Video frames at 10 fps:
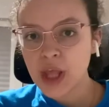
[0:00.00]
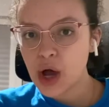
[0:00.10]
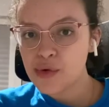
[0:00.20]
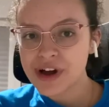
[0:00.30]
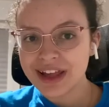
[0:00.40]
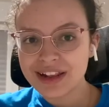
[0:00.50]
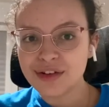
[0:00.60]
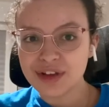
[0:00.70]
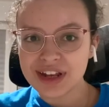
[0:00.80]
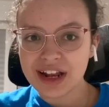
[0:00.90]
while
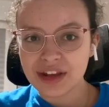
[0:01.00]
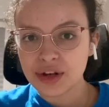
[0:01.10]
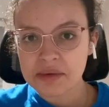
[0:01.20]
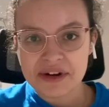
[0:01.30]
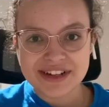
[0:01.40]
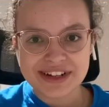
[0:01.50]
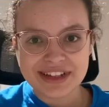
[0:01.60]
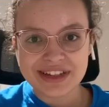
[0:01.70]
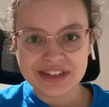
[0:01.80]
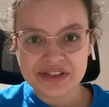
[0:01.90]
looking at
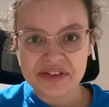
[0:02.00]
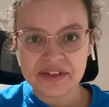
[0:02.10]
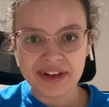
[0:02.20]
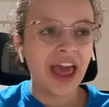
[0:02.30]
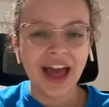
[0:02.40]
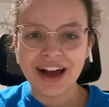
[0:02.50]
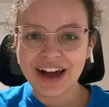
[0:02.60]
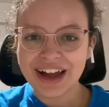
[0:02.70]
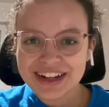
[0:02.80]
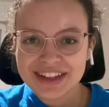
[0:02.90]
universities in general.
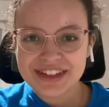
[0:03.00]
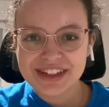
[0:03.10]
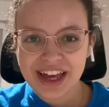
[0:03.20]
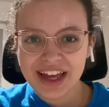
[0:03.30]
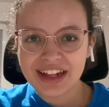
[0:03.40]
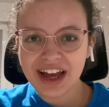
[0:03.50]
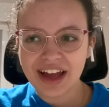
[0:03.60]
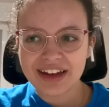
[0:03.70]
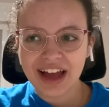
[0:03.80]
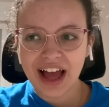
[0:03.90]
I need to say
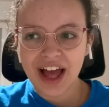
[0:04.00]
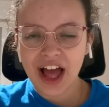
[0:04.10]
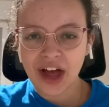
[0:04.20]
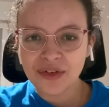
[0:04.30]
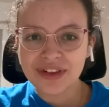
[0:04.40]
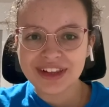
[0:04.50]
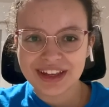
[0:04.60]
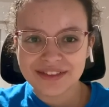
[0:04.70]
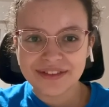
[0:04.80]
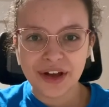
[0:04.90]
that I will
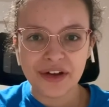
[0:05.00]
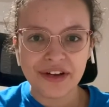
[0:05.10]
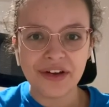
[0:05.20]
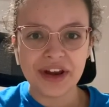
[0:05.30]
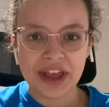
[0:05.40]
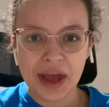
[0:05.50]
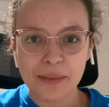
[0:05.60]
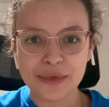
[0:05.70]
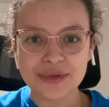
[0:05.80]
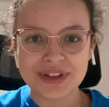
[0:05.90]
live on a
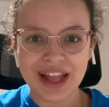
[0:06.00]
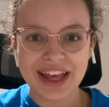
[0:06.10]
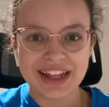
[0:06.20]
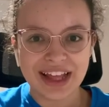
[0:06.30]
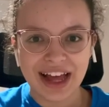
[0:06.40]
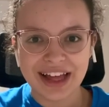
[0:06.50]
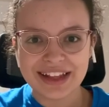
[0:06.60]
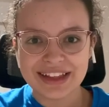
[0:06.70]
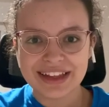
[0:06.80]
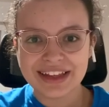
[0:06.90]
campus like that
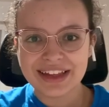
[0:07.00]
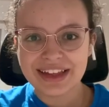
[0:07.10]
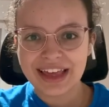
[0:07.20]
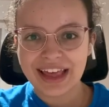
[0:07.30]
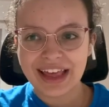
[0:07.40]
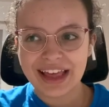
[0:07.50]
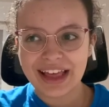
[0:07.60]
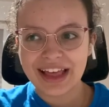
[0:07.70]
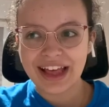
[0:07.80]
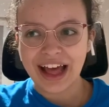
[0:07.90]

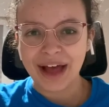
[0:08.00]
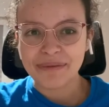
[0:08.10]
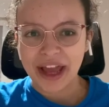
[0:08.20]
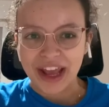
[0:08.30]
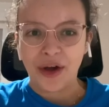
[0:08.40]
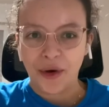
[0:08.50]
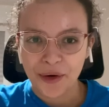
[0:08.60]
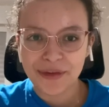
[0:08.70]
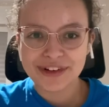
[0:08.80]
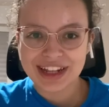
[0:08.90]
my
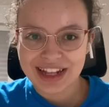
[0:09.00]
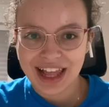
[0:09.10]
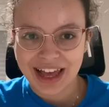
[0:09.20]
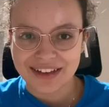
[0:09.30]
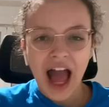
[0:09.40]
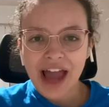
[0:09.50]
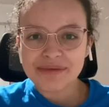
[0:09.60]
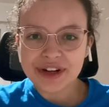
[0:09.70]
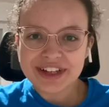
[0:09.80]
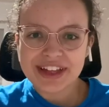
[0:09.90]
whole life. I'm
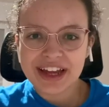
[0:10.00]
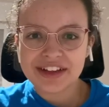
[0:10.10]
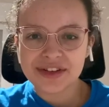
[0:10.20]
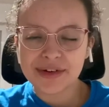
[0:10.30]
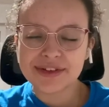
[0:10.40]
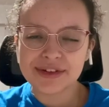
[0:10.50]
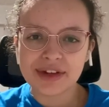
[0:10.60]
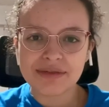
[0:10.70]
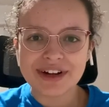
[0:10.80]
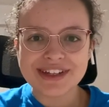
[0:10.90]
very excited to go to
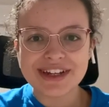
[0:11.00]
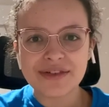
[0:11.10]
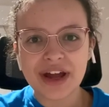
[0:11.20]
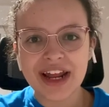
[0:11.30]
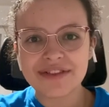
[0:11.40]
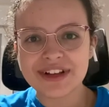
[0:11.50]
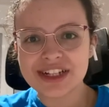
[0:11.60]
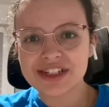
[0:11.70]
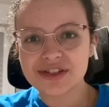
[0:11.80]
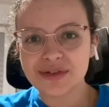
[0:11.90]
university when I finish
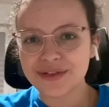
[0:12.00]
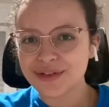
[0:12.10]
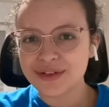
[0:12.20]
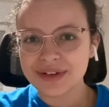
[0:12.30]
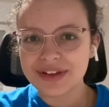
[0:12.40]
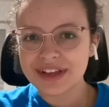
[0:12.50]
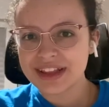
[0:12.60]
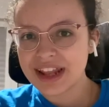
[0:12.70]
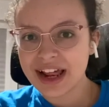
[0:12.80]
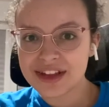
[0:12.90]
school
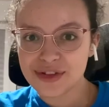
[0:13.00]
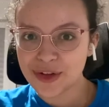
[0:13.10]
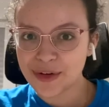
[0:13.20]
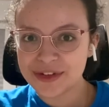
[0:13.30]
next two